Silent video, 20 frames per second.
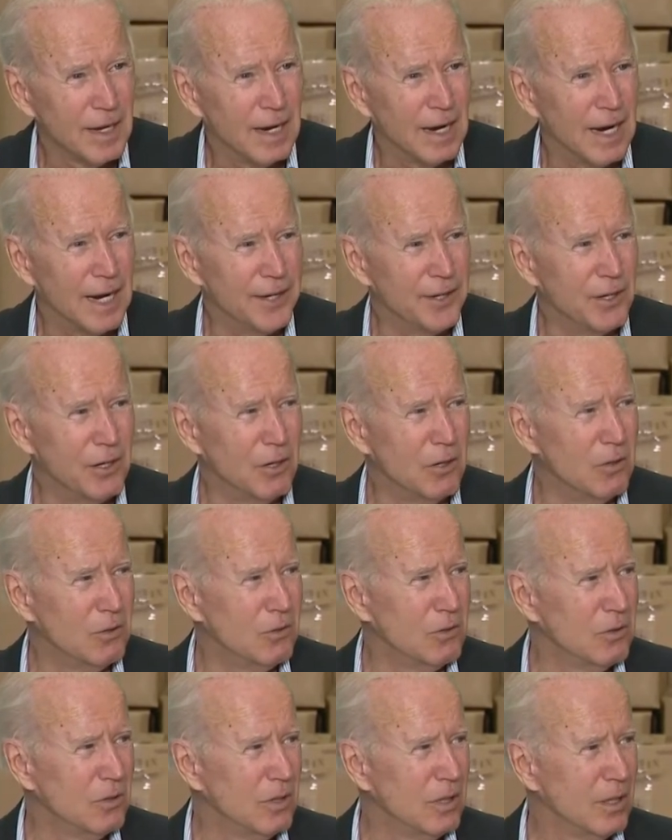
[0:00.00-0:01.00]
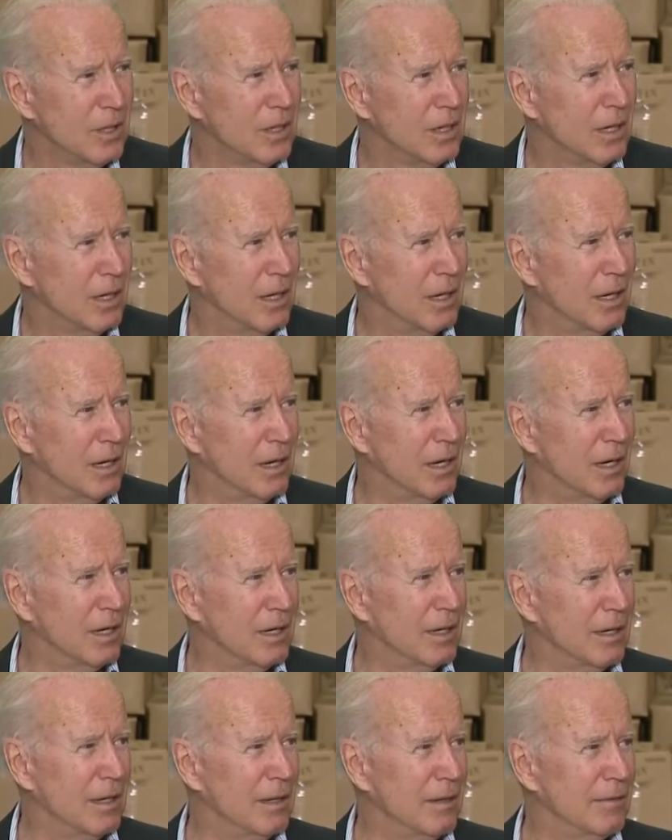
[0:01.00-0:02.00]
Idaho,
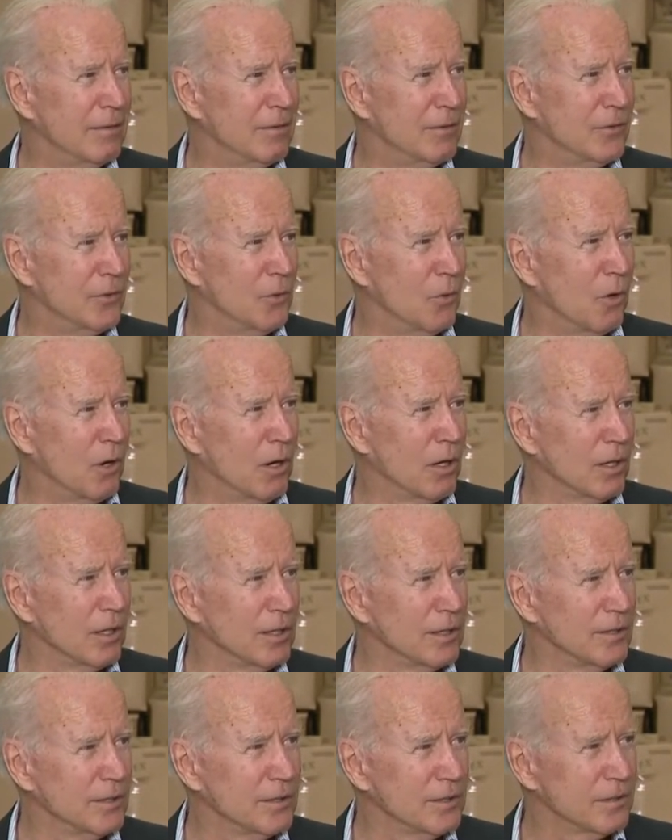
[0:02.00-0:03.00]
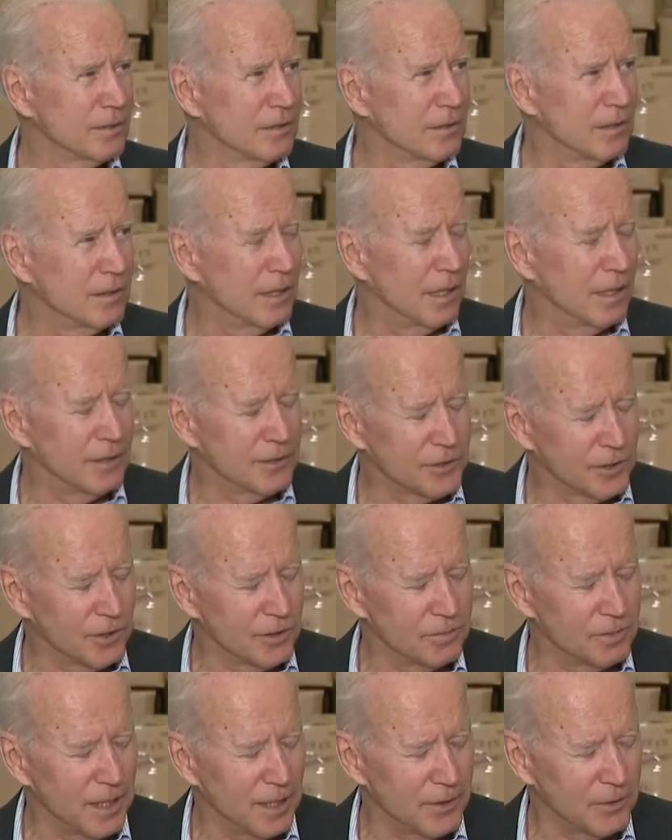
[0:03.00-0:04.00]
New Orleans,
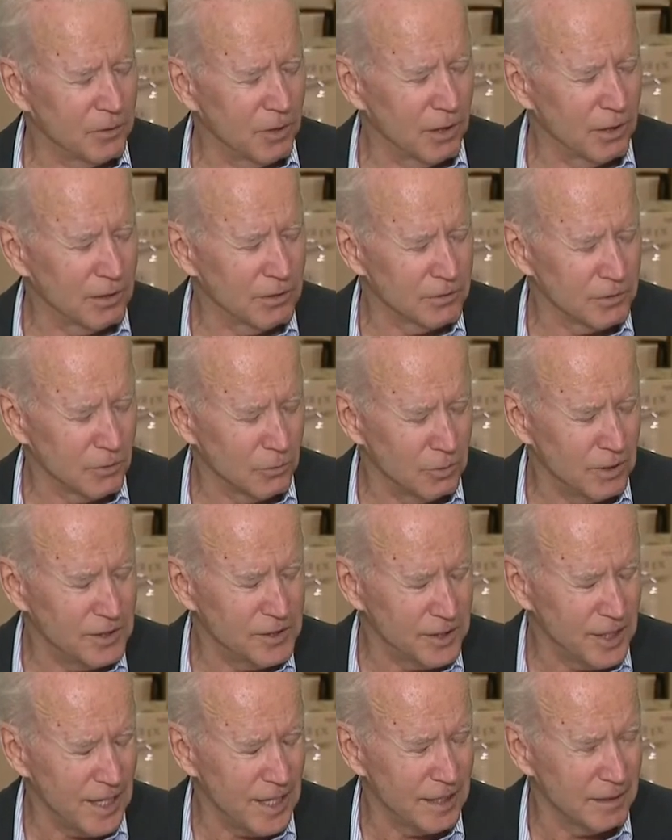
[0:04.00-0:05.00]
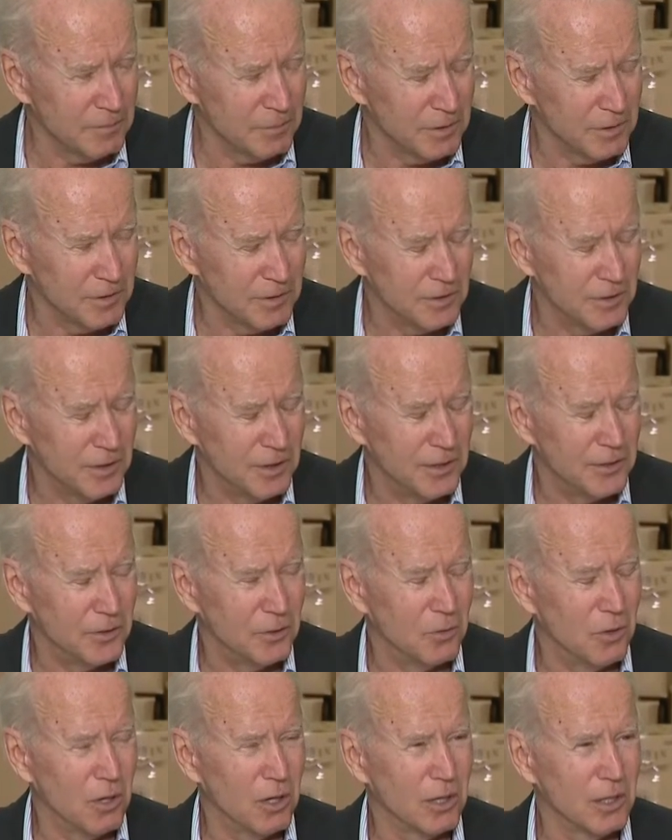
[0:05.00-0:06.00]
Louisiana, but in
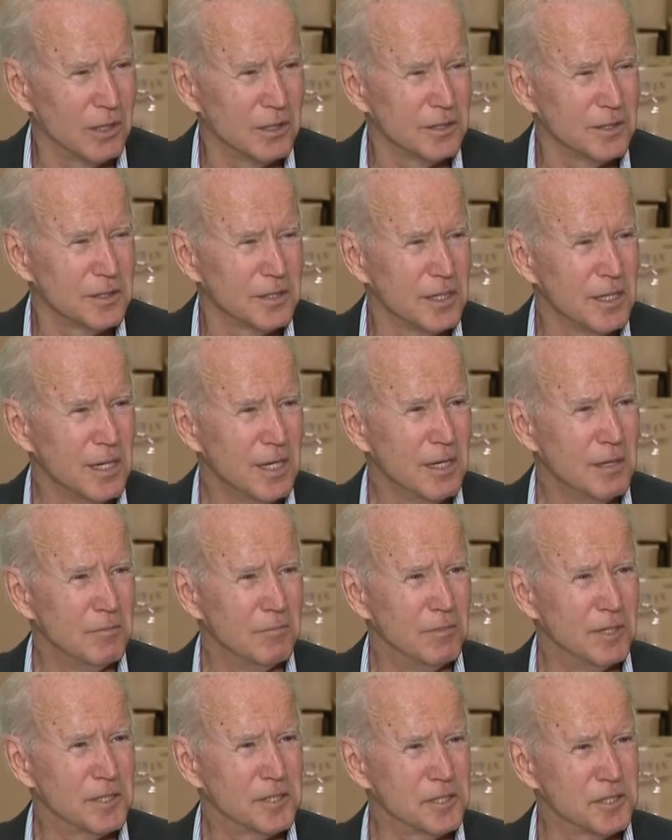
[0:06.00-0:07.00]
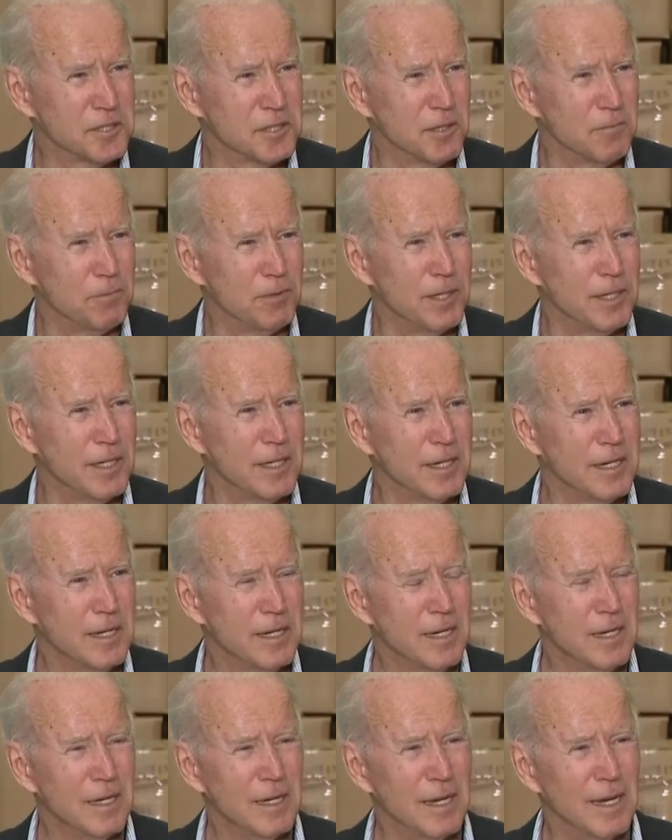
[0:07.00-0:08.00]
New Orleans, Mississippi,
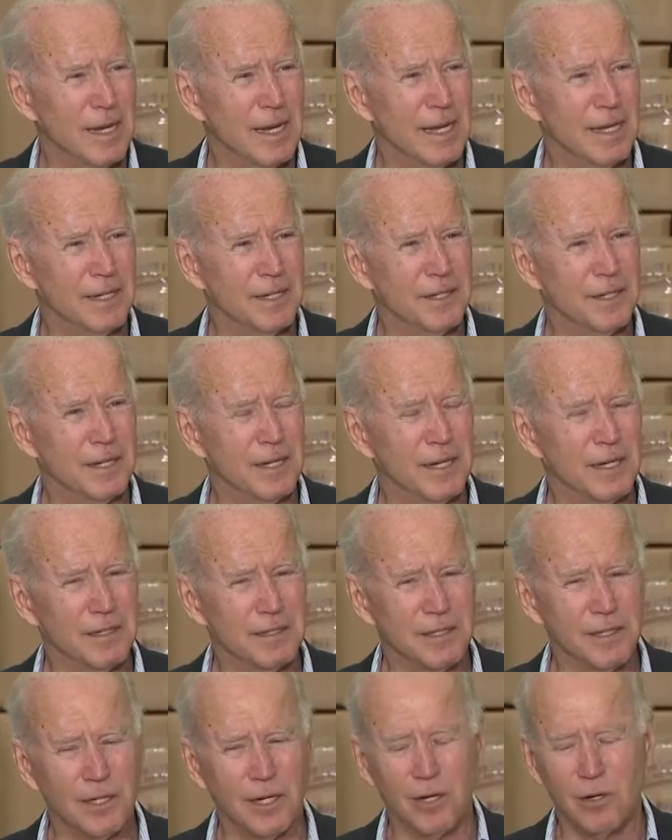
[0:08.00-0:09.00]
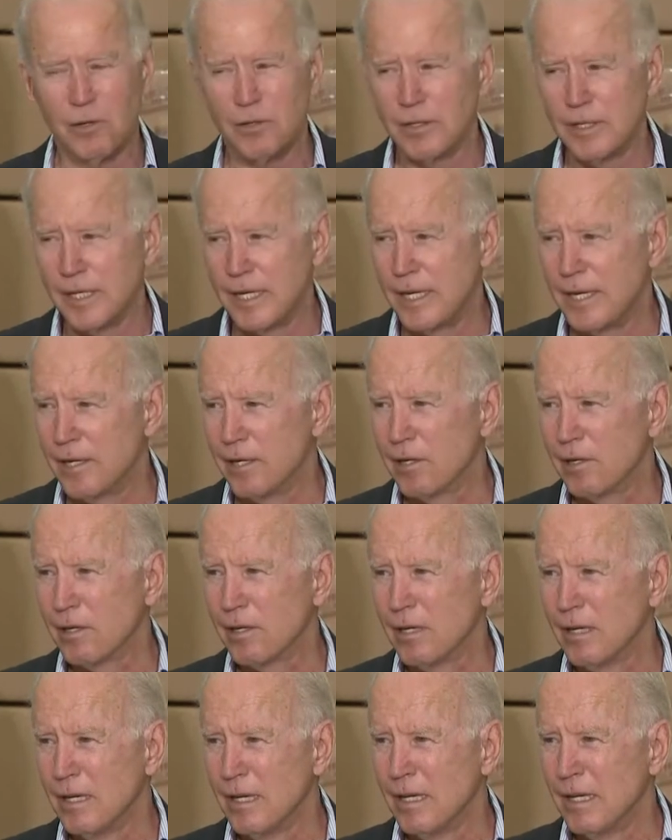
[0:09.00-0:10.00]
and, here.
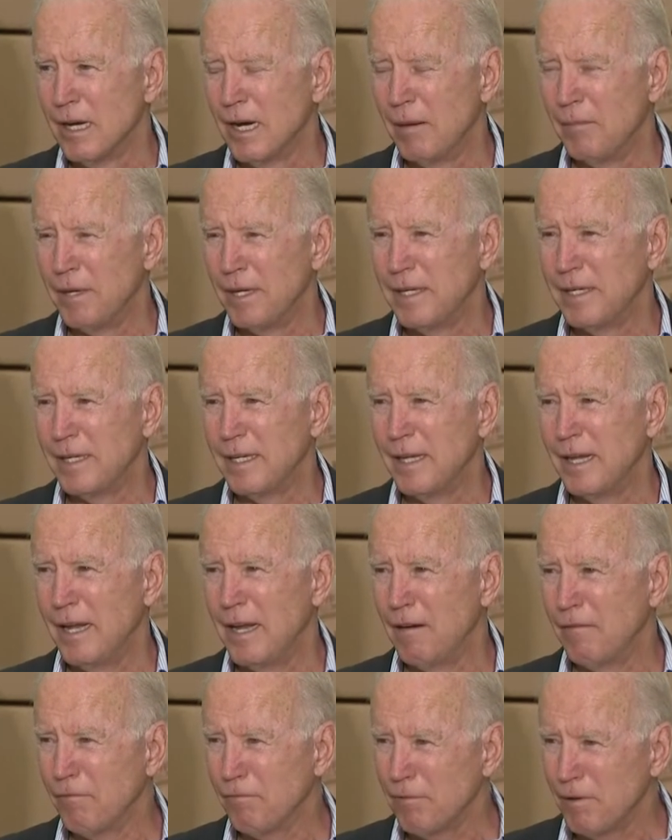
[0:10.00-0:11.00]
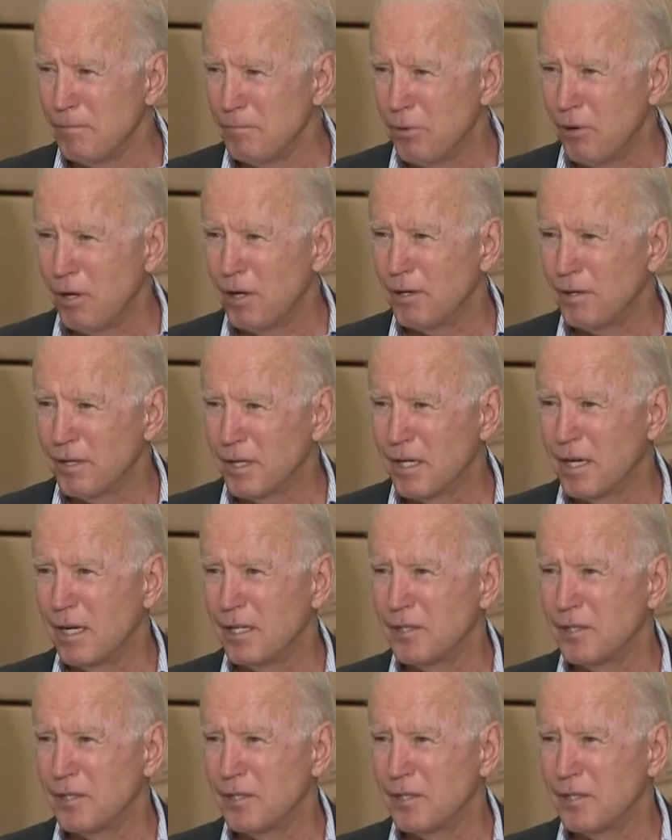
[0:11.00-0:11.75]
I mean, every part of the